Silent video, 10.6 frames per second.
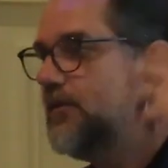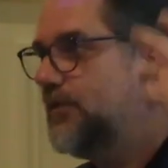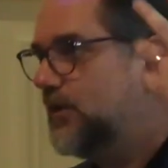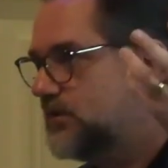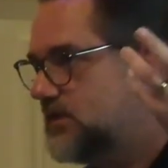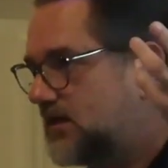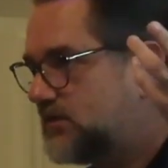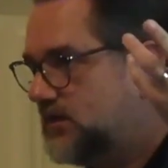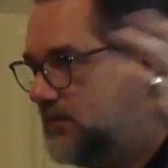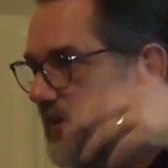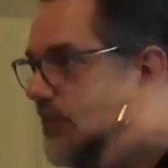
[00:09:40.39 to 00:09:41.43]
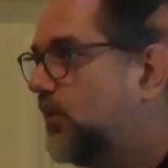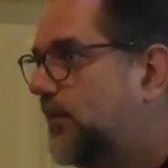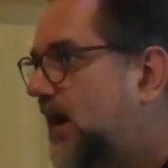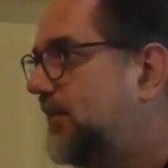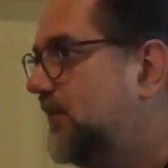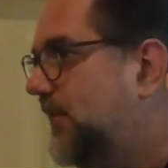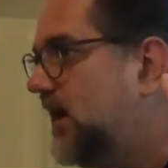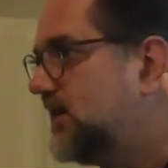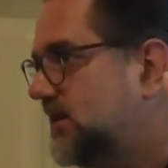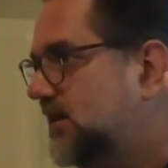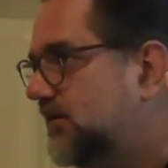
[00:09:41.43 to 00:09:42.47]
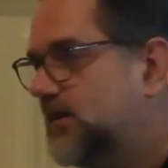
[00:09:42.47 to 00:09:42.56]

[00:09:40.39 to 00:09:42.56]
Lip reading: there was actually people were popping positive.